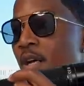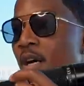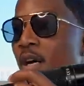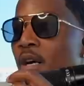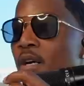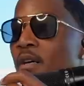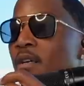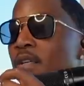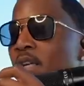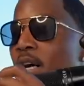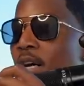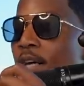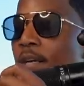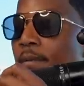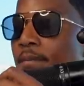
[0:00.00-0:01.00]
uh, on
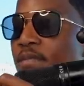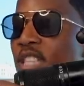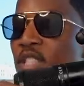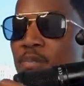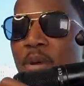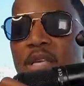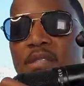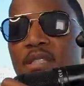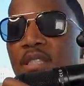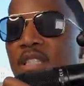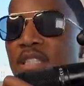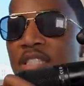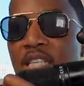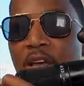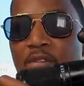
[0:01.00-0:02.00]
um, just
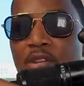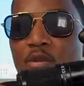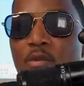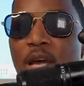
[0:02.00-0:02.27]
basically just having the